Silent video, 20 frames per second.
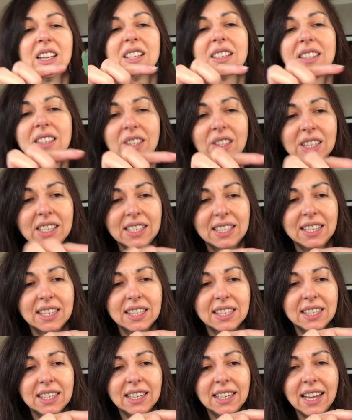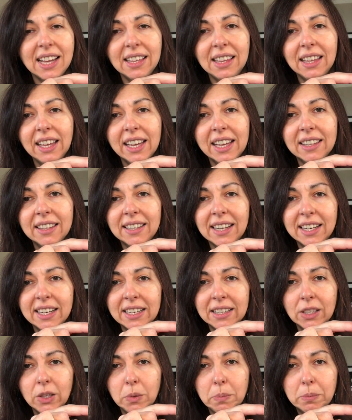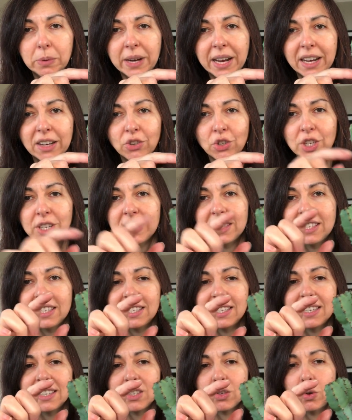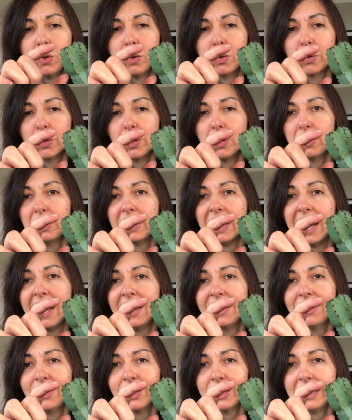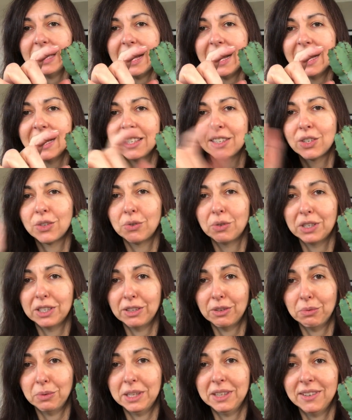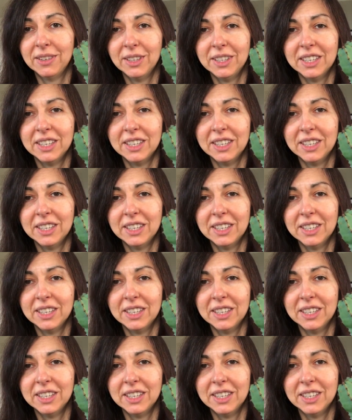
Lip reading: So this is, it had like a tiny little branches. This is all growth under lights during the winter